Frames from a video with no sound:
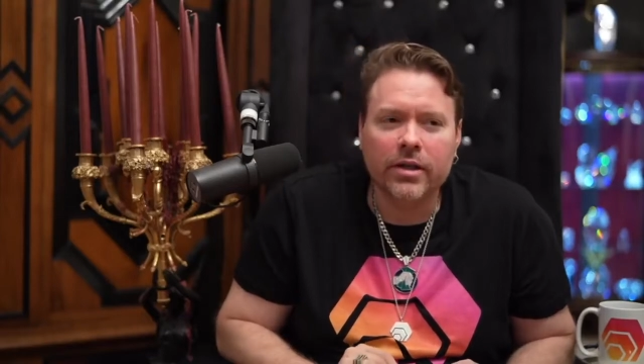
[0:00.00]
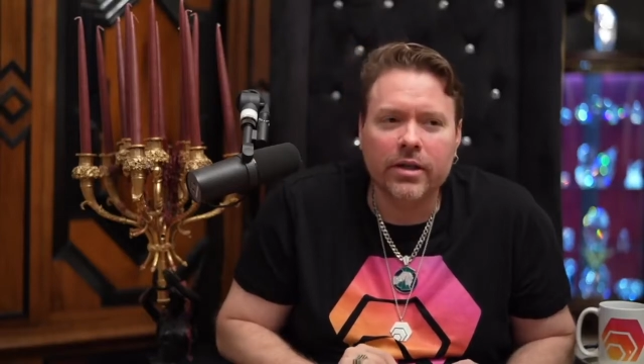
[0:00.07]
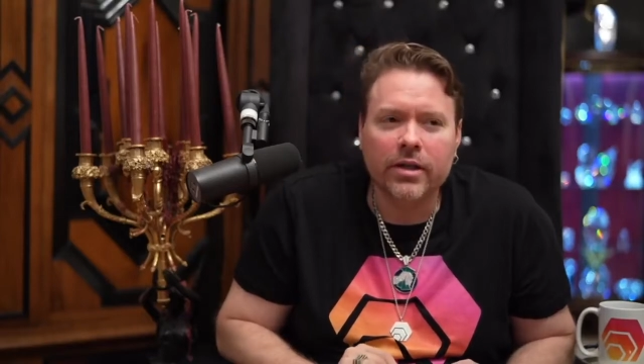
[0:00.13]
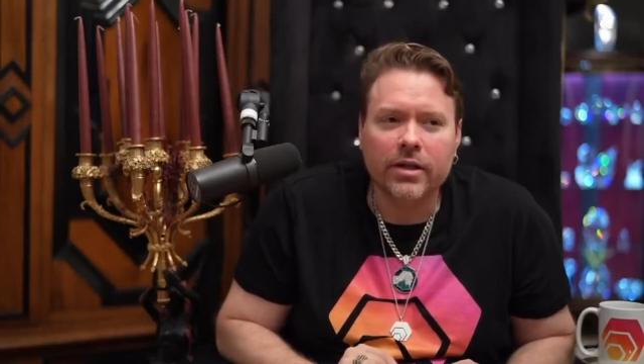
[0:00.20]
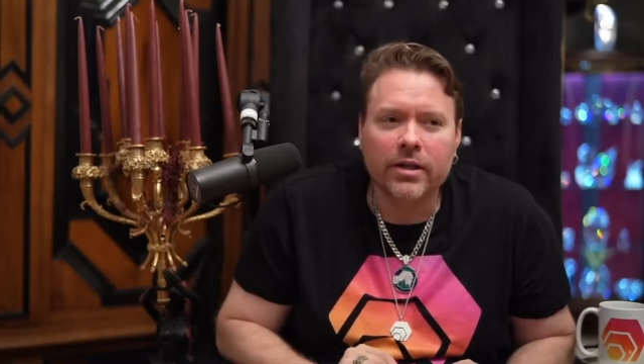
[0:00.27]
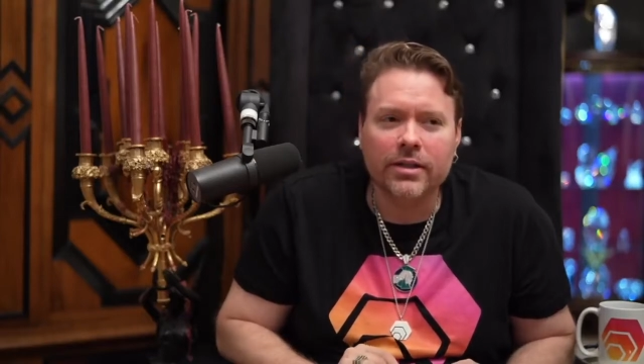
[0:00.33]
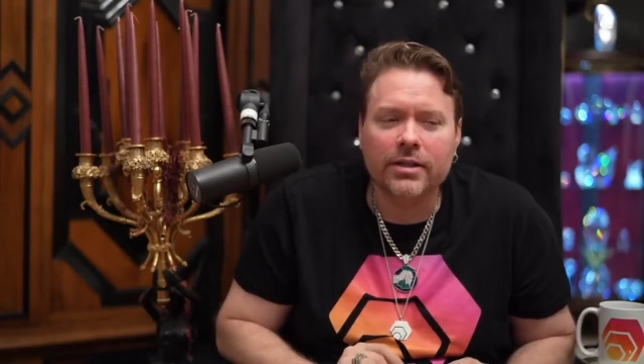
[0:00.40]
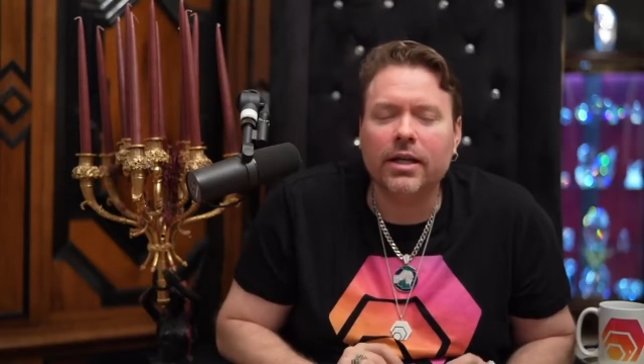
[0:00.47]

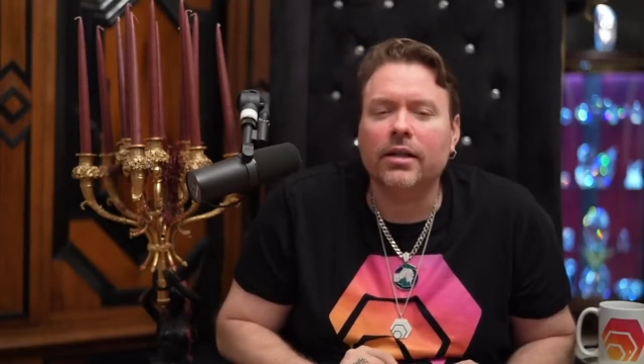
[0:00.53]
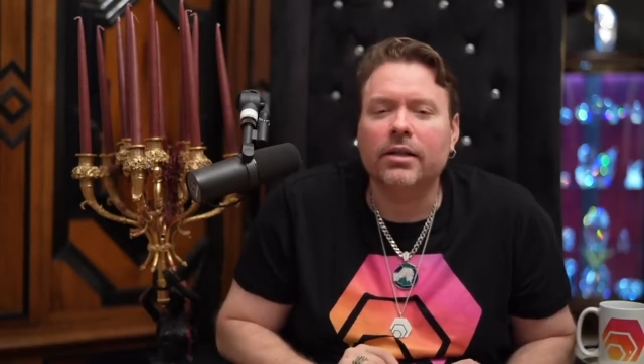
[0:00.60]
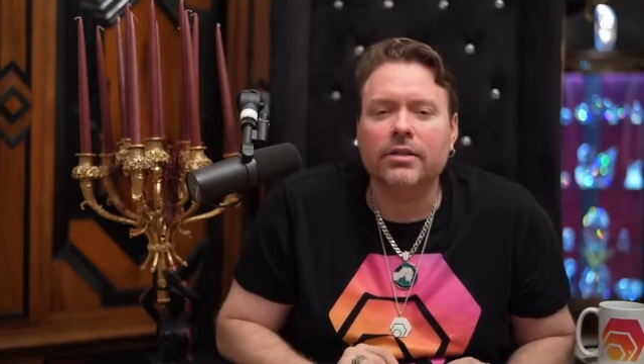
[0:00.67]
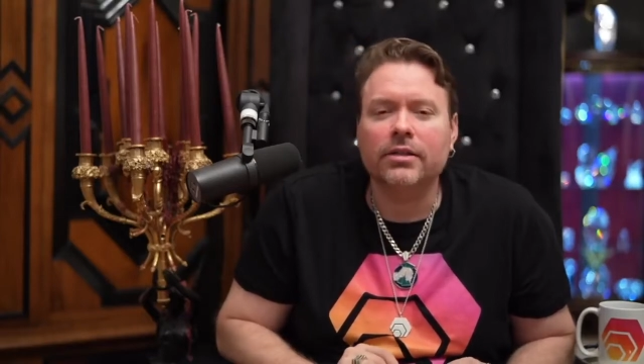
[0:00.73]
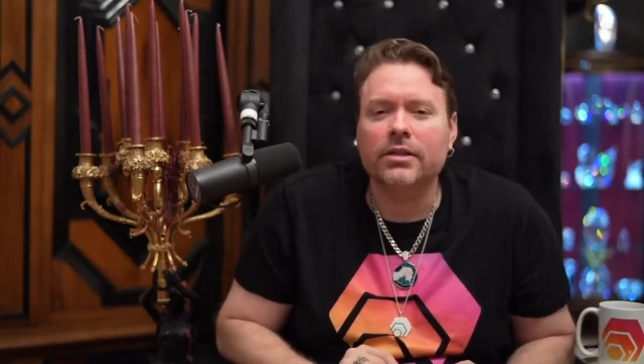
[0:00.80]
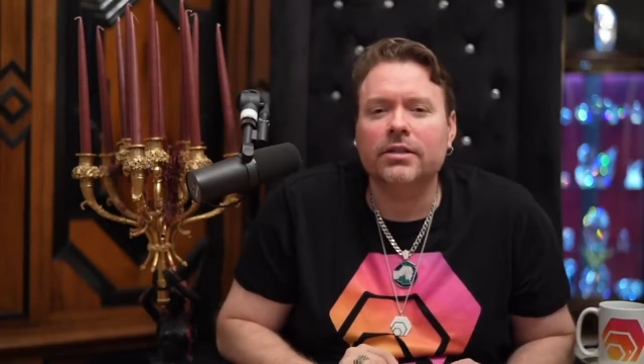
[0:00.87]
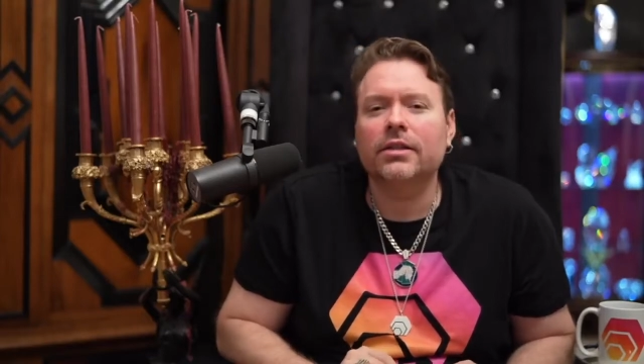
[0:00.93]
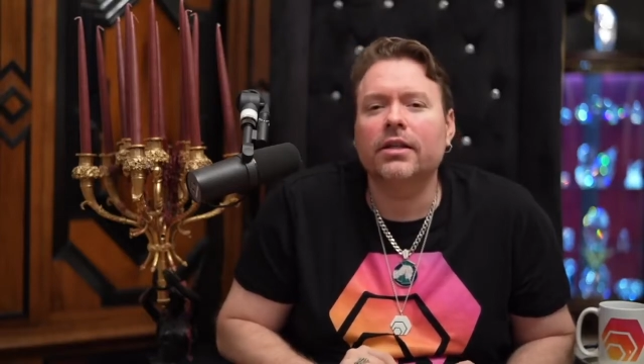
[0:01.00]

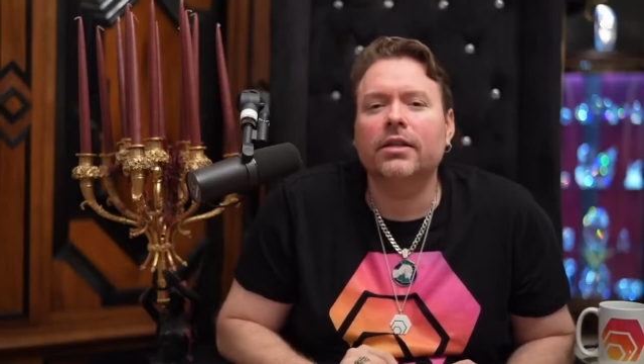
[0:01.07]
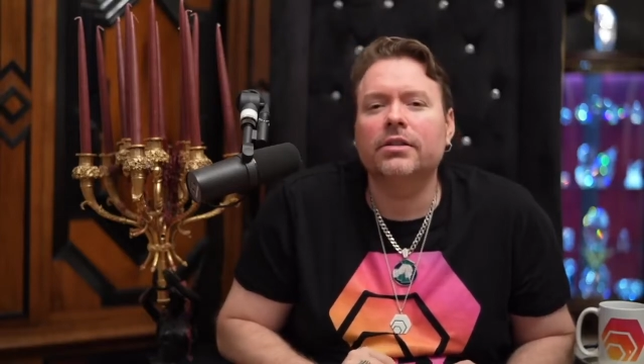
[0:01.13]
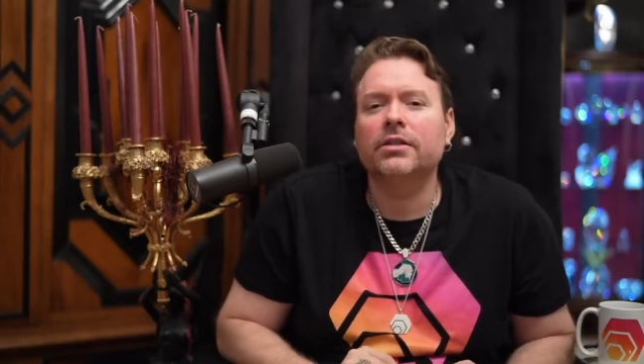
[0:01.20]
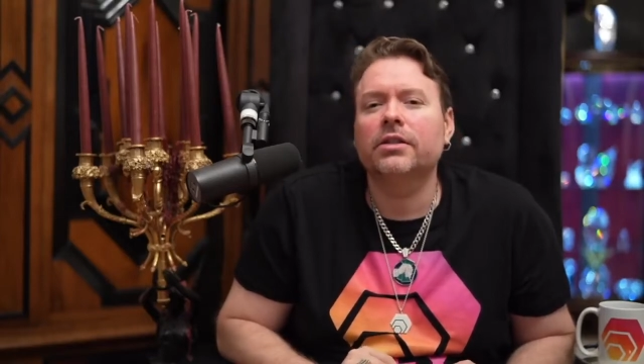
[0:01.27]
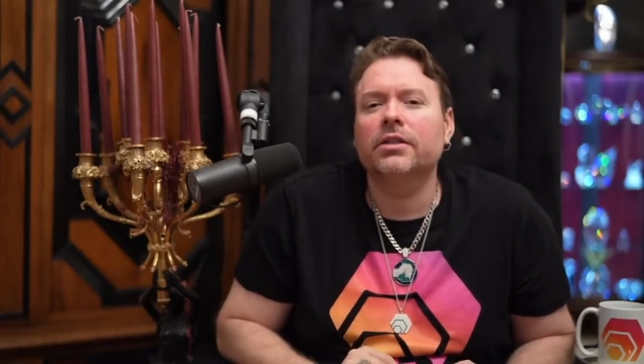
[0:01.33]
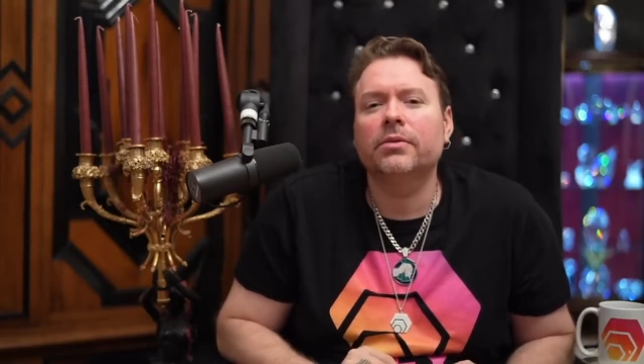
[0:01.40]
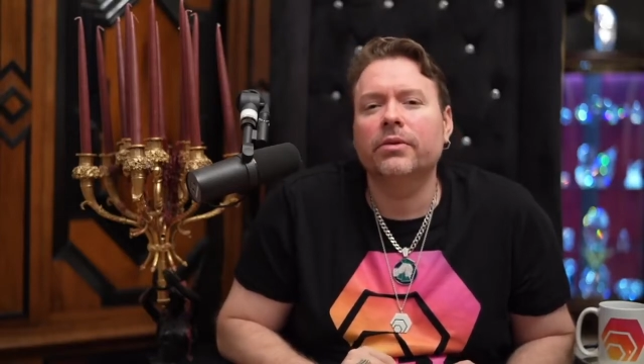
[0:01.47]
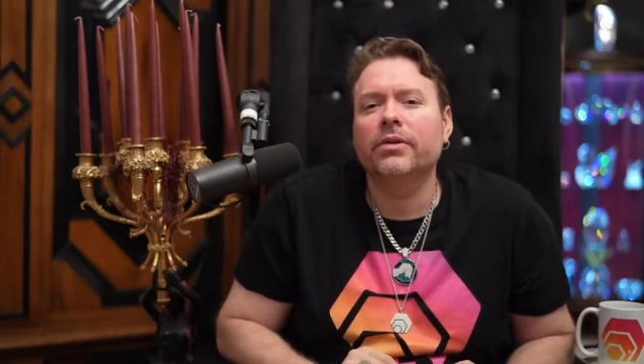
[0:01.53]
intelligence that I
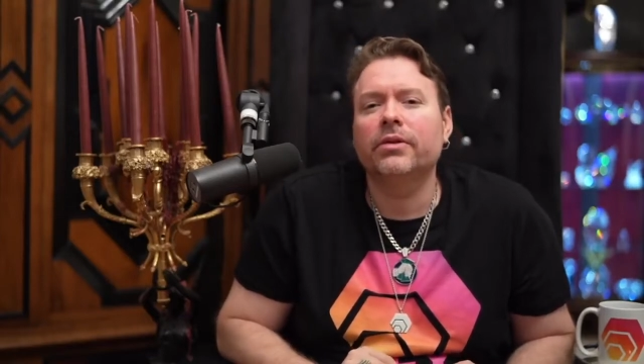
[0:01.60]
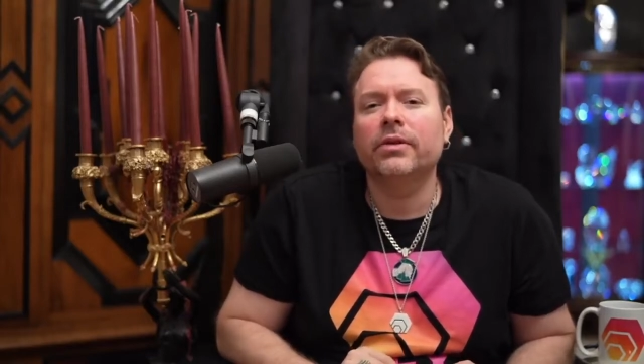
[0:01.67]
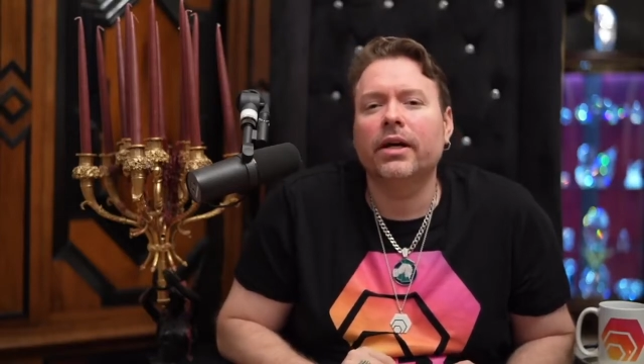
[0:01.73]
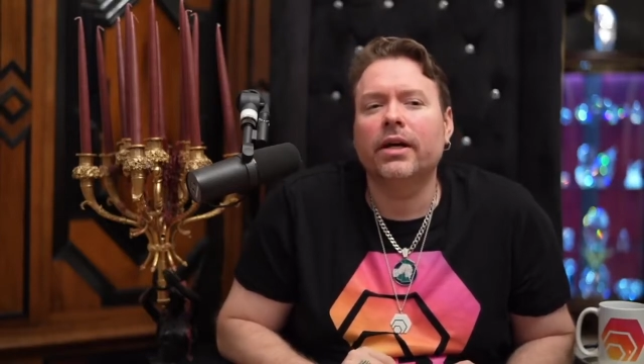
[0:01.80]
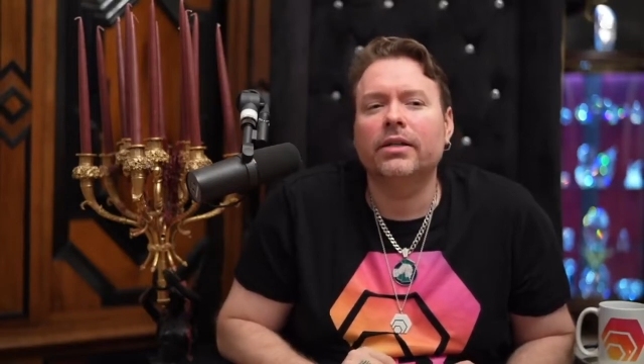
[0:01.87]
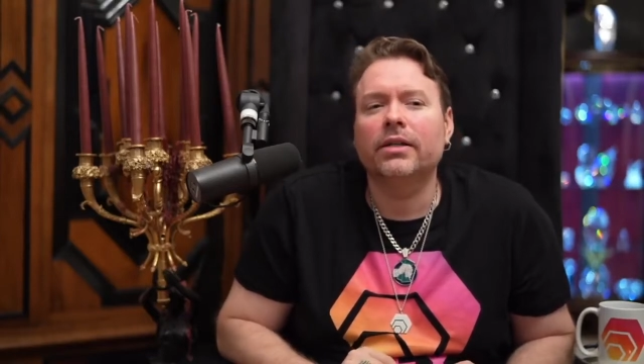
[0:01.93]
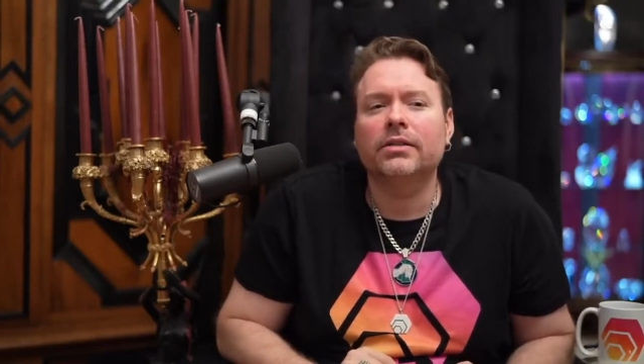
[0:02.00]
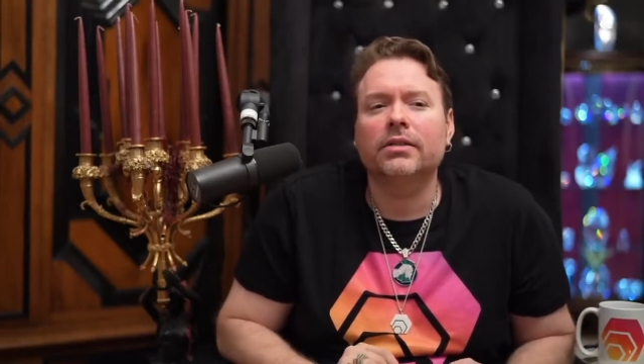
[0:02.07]
share with you
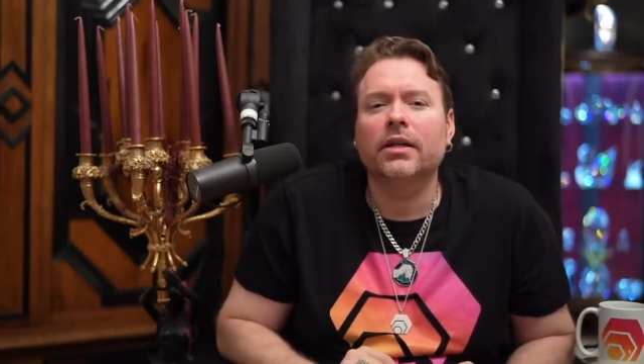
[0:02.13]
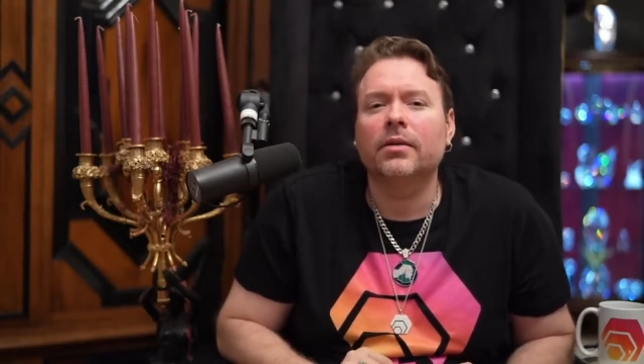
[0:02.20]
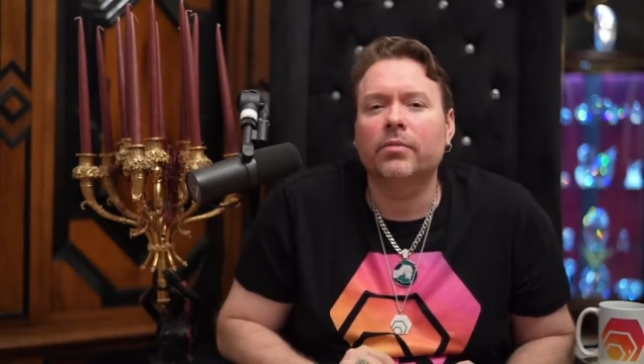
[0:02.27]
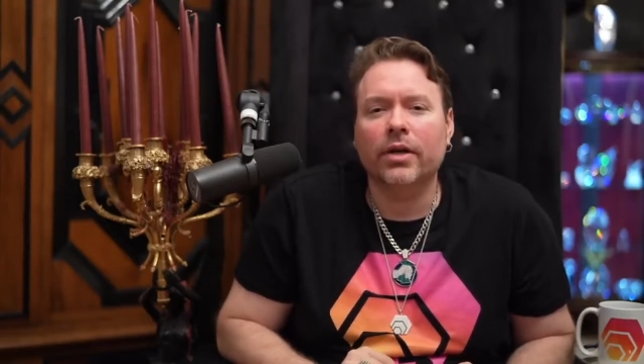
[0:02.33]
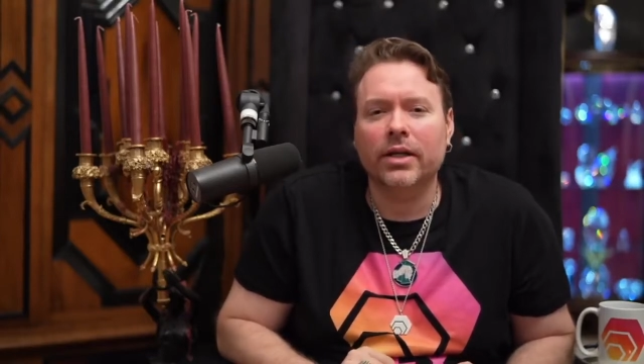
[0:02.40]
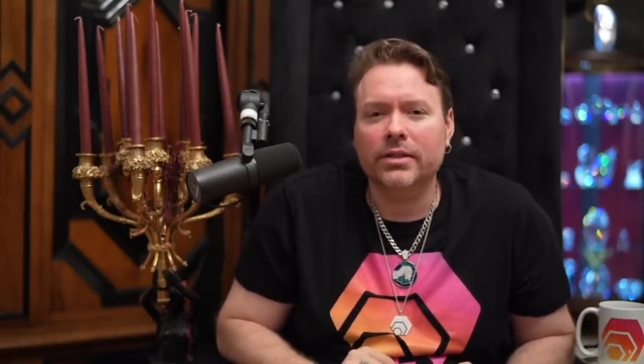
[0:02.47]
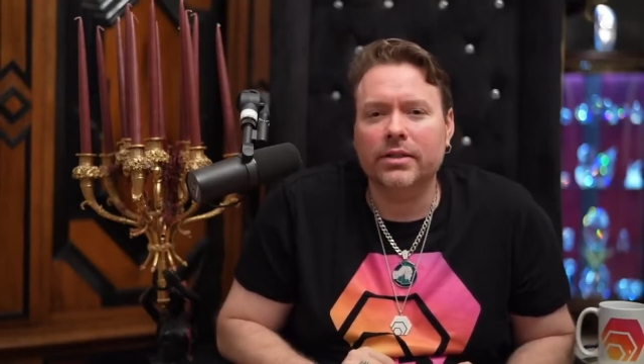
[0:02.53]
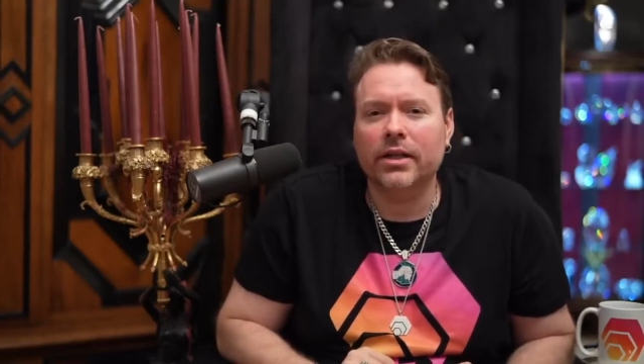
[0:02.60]
guys is
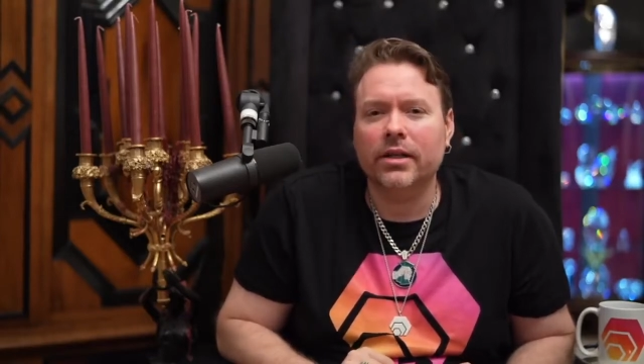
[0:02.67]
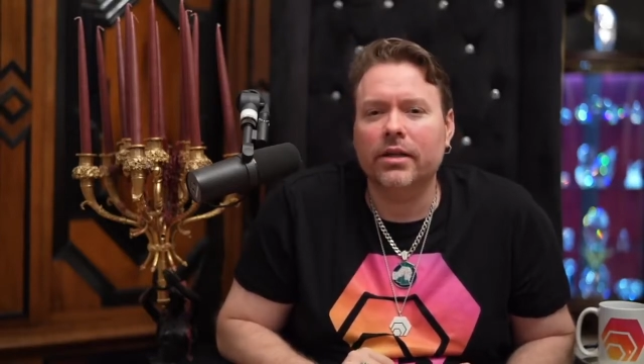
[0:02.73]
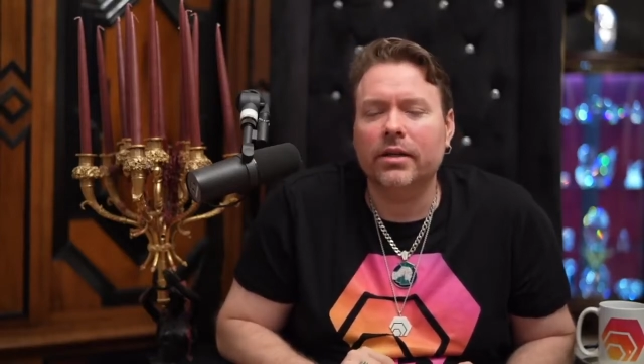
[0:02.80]
unprecedented.